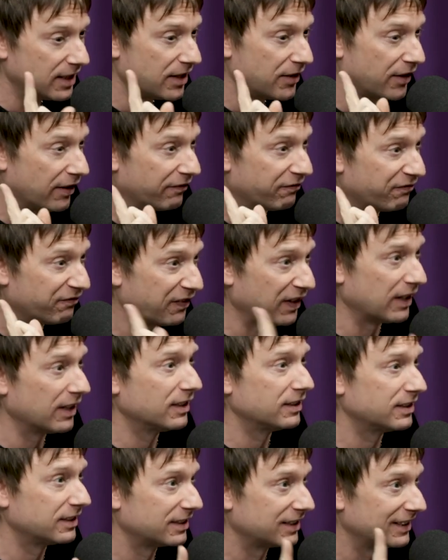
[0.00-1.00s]
the
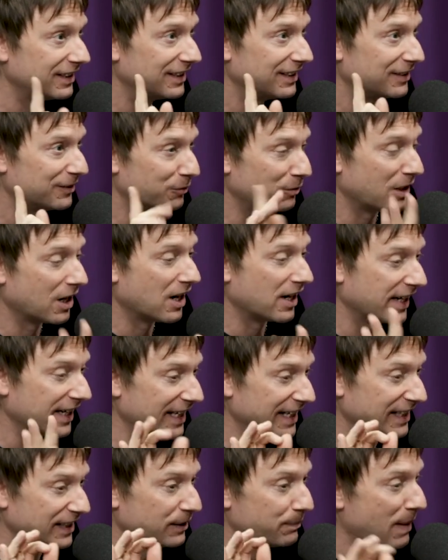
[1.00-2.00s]
first rung
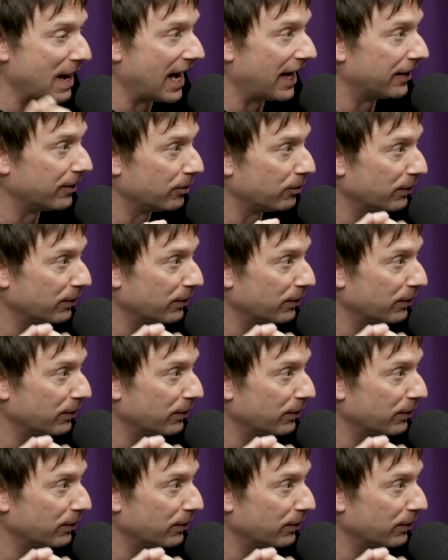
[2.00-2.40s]
is met,